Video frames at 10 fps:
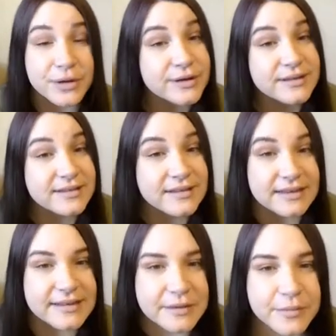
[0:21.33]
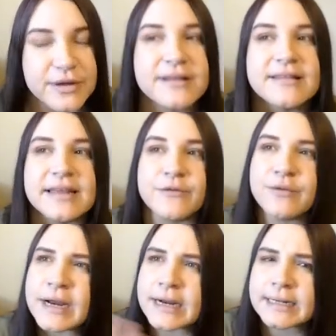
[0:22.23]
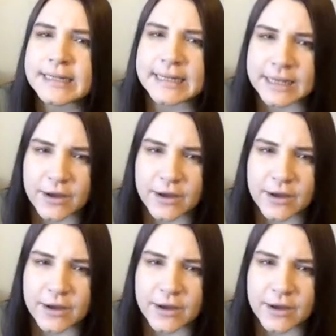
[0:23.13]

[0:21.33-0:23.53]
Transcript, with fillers: books and teen books and rarely